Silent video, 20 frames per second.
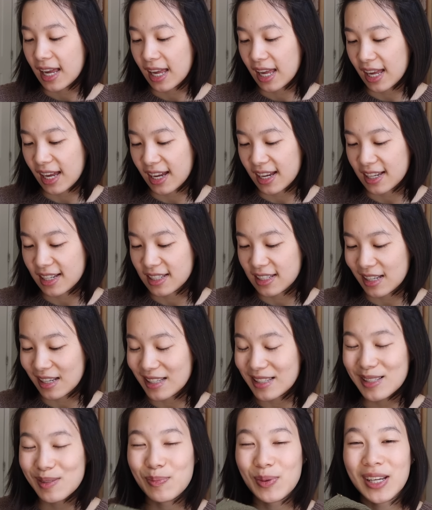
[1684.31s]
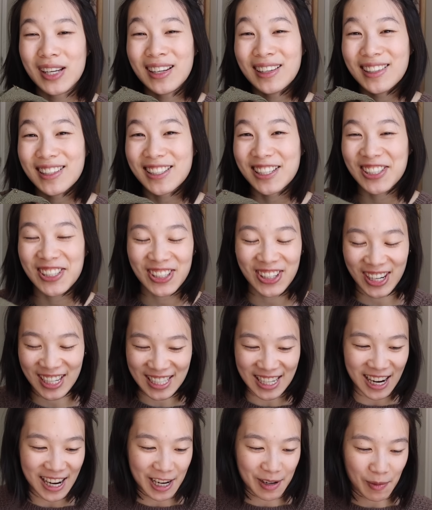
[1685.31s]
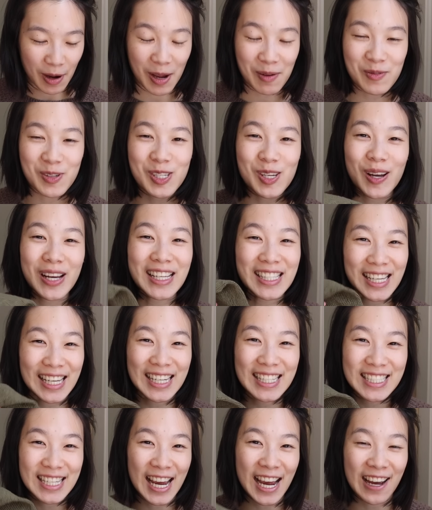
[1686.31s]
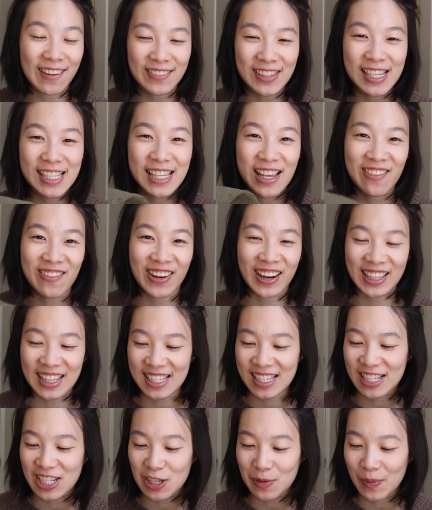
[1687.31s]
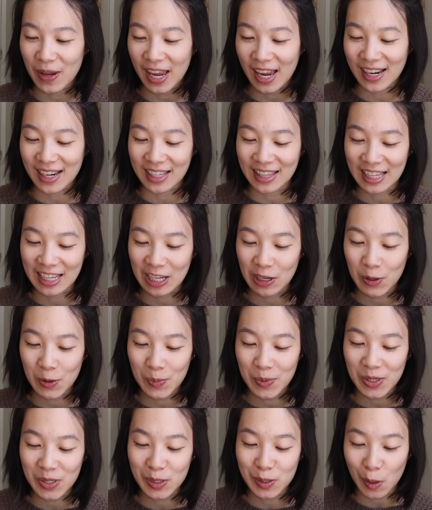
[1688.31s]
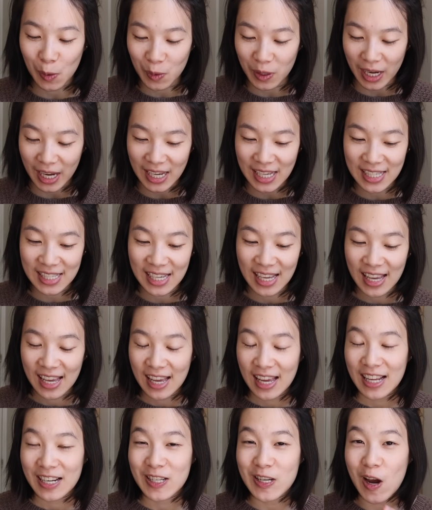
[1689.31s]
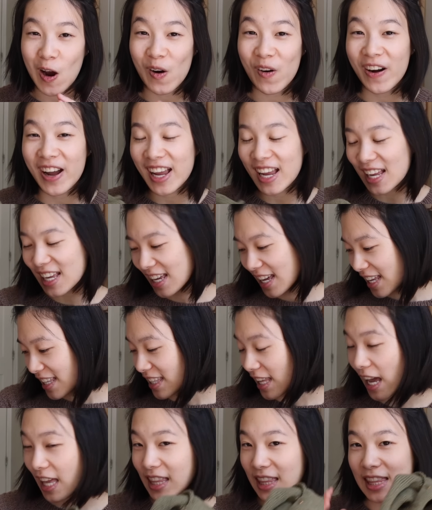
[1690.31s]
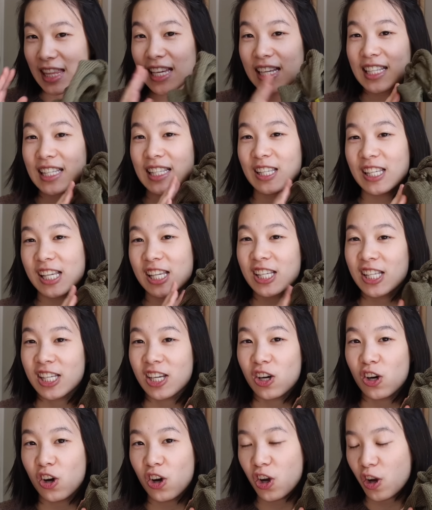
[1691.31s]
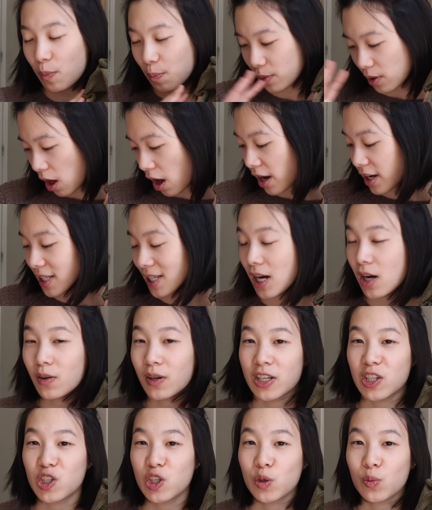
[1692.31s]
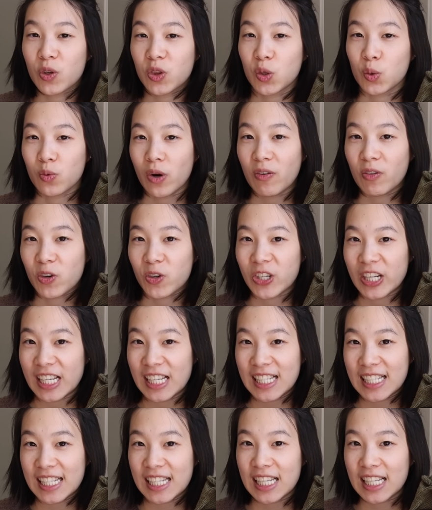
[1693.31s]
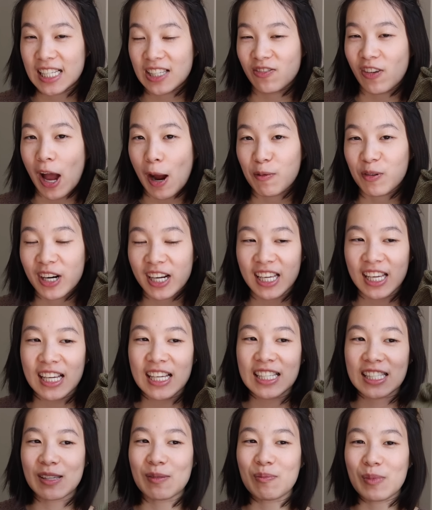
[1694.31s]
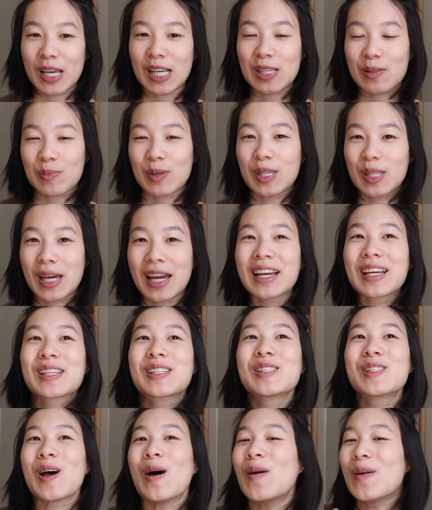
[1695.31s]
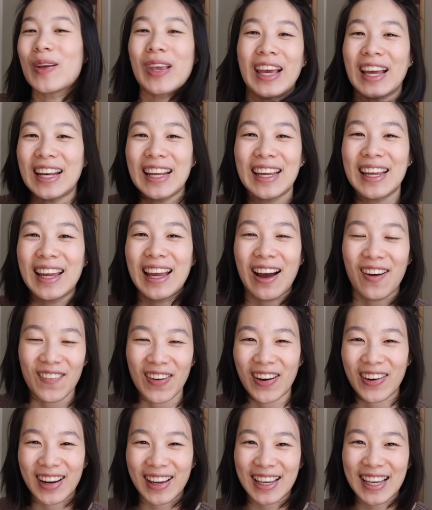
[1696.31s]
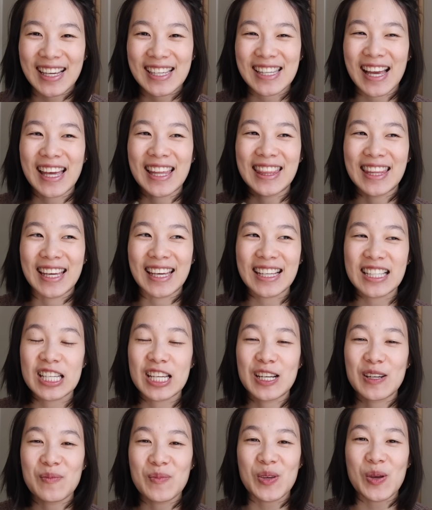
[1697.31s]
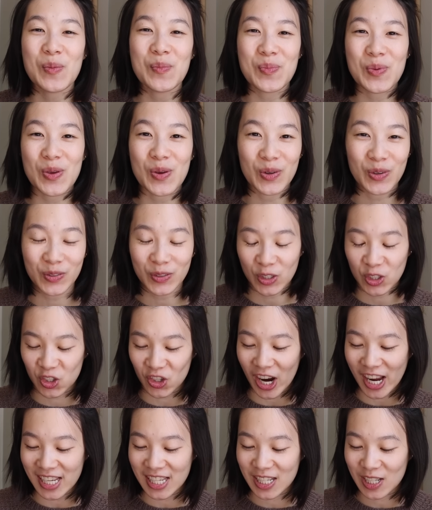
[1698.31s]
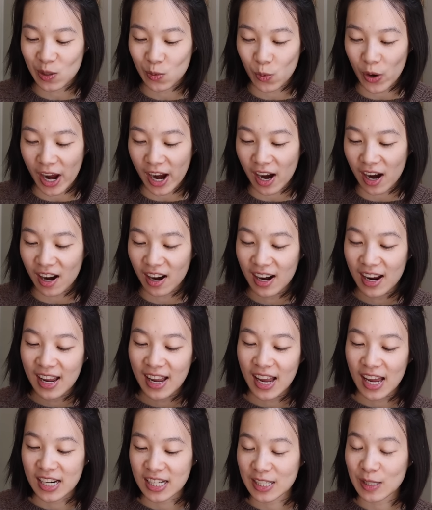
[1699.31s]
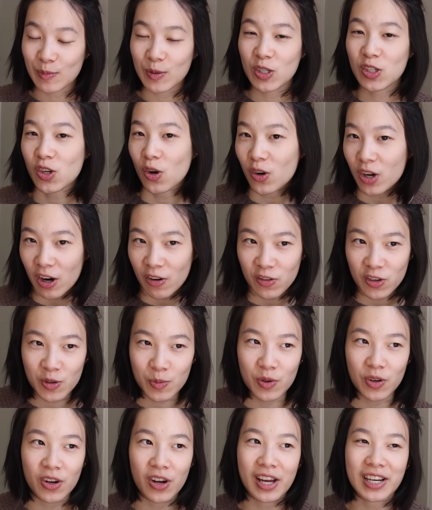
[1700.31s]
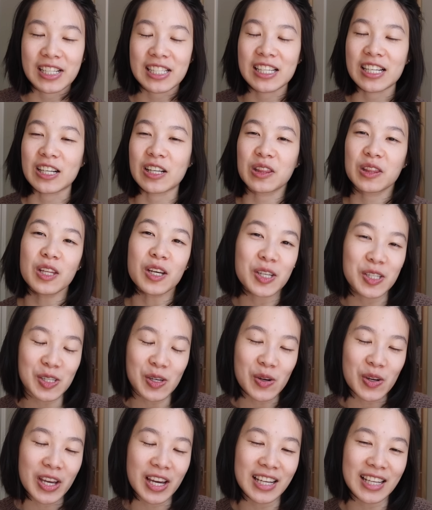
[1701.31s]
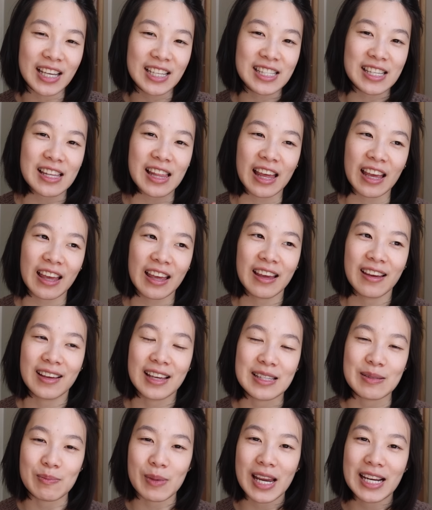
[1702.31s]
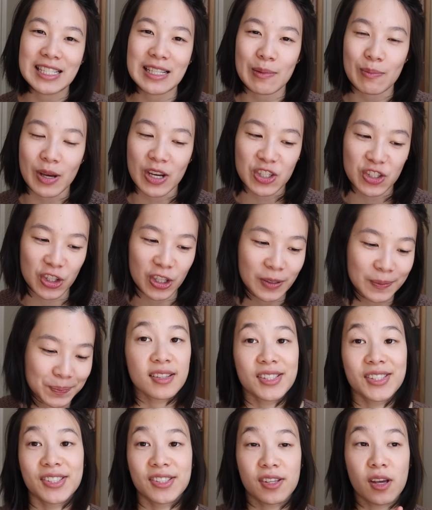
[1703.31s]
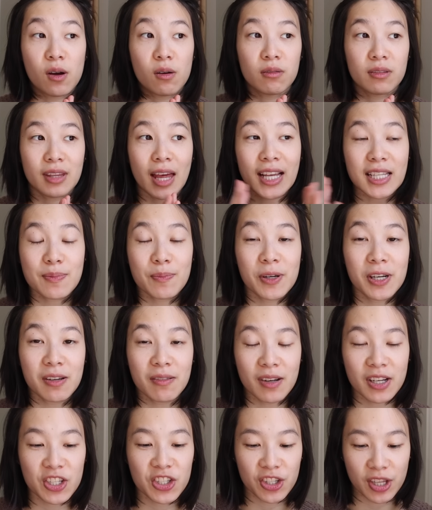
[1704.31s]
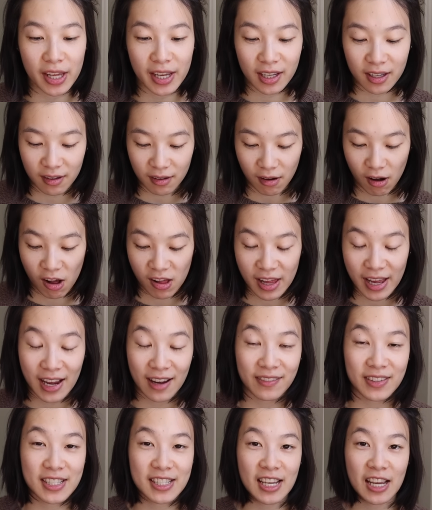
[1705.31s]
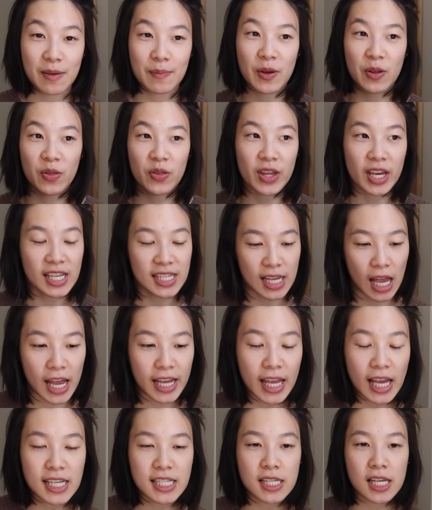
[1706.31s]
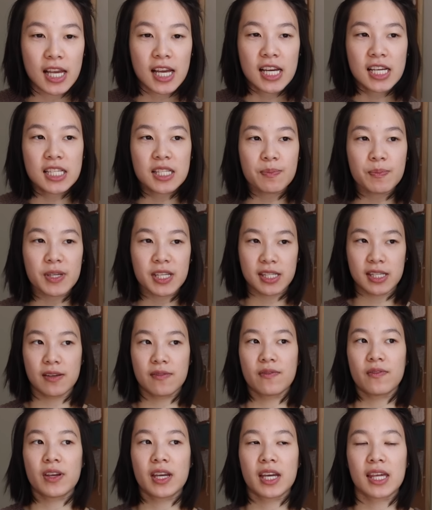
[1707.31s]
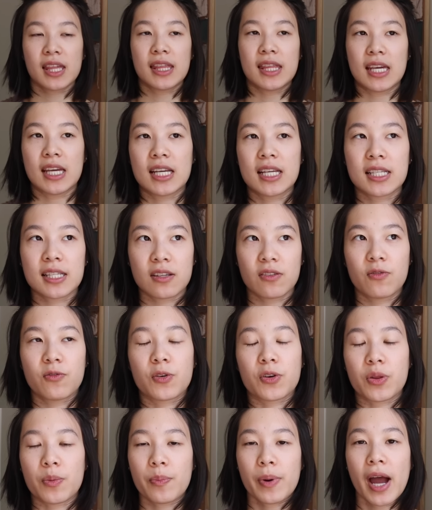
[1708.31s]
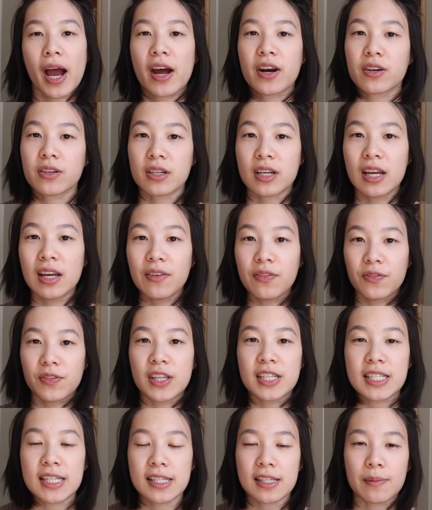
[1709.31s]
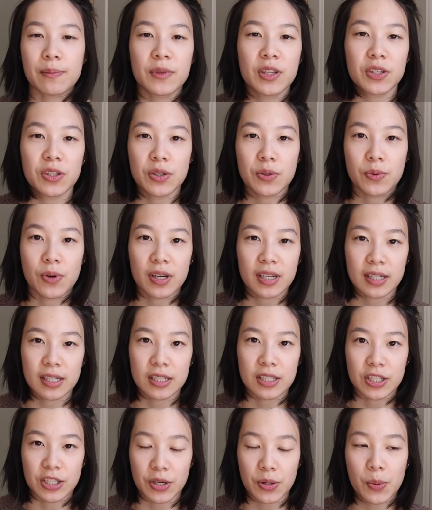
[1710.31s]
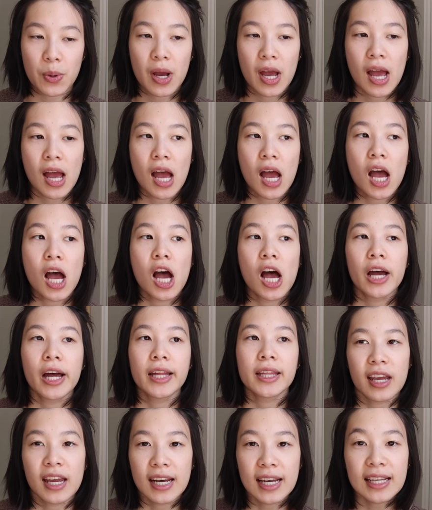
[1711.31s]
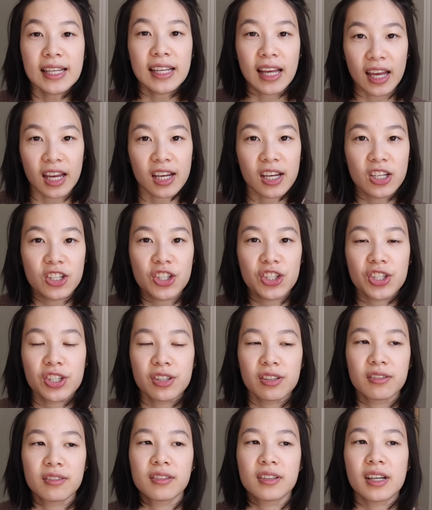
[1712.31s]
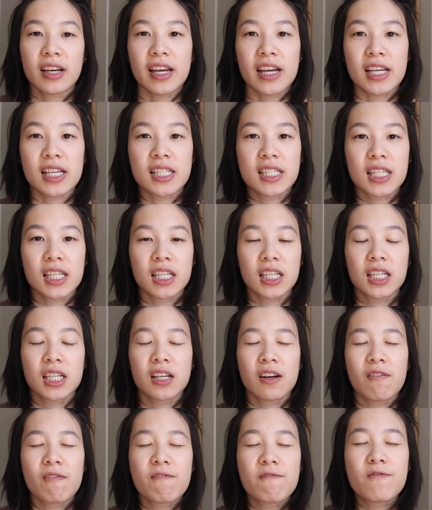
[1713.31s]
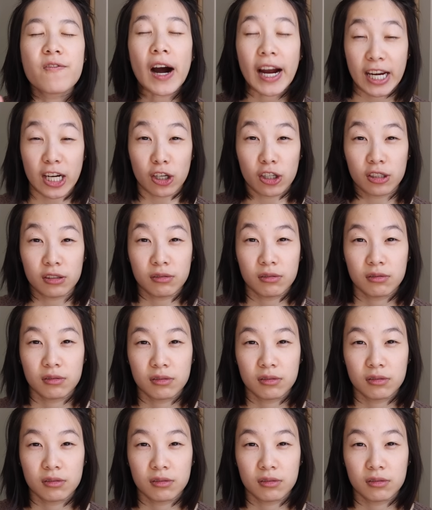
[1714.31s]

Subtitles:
And it's been such a great time. I'm so excited to have this and wear this in Japan. I think it will be so nice. Knowing that this silk blocks out into what the Reveries Tee's fabric is makes me like so giddy about it, because I think it's gonna be a beautiful dress to wear, and it's gonna be so comfortable, and it's gonna look so good because it like is made to measure. So that's pretty much like all I have to say about this. I guess specific things for the pattern, if this is something you want to do. Hitting gauge is vital.